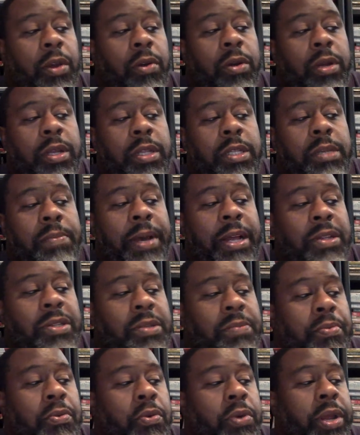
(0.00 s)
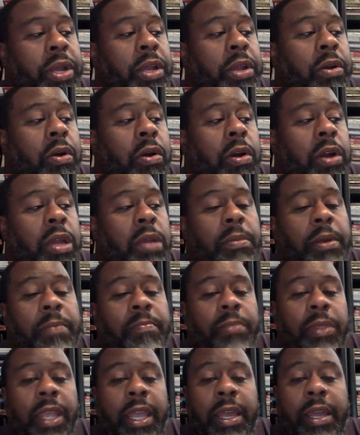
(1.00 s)
It's about supporting your argument,
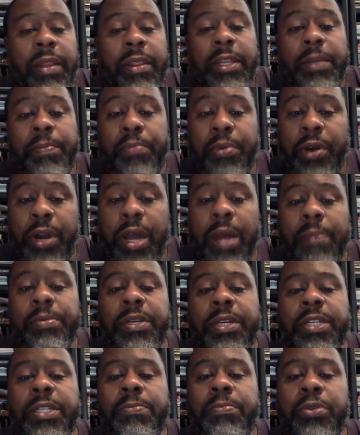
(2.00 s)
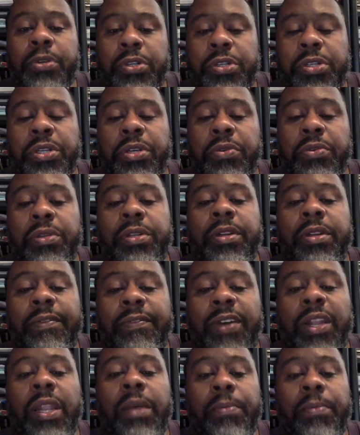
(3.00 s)
and the prompt is pushing you to
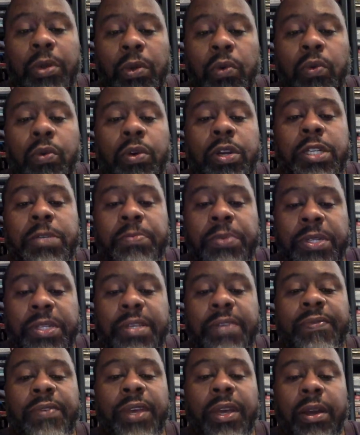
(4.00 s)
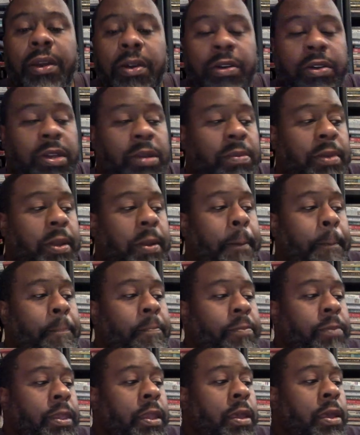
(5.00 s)
develop your specific argument.
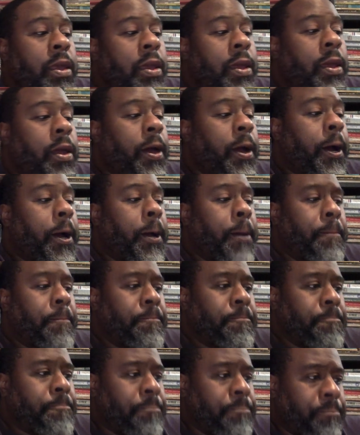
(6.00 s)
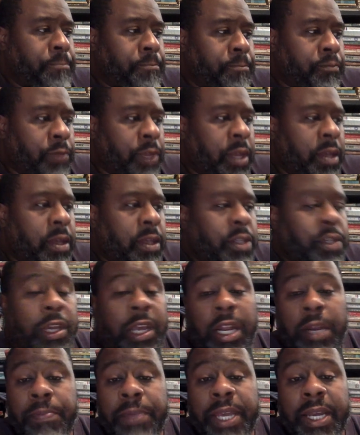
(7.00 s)
So you
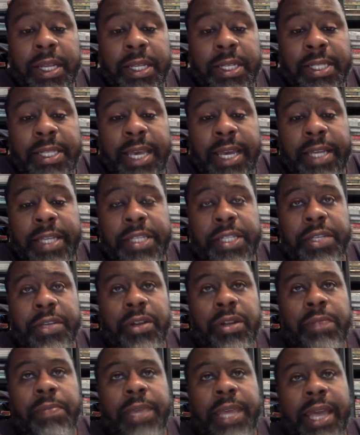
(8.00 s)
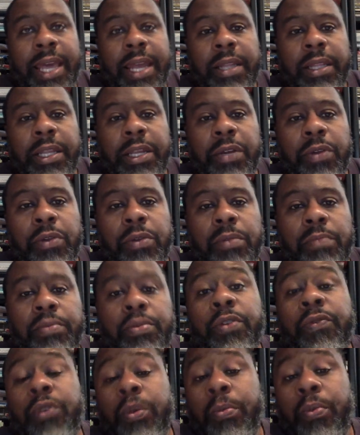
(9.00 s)
have to be concise. You have to be analytical.
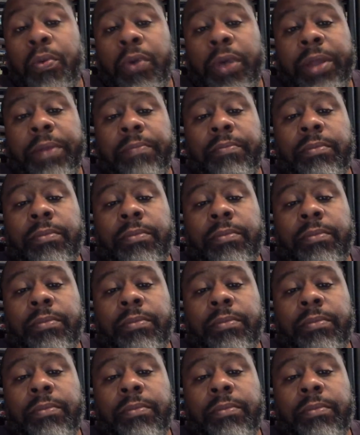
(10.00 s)
Prove your point.